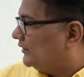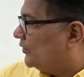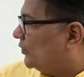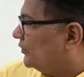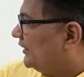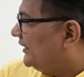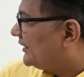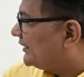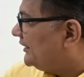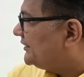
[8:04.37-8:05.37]
Only
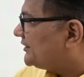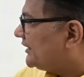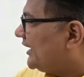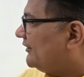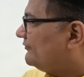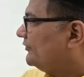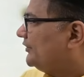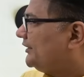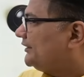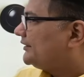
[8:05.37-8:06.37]
rich and
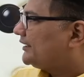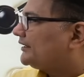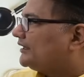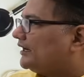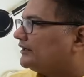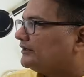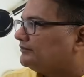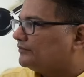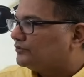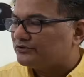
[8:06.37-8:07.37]
affluent can garner
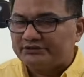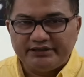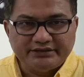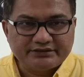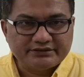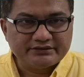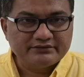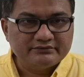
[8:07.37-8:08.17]
more seats.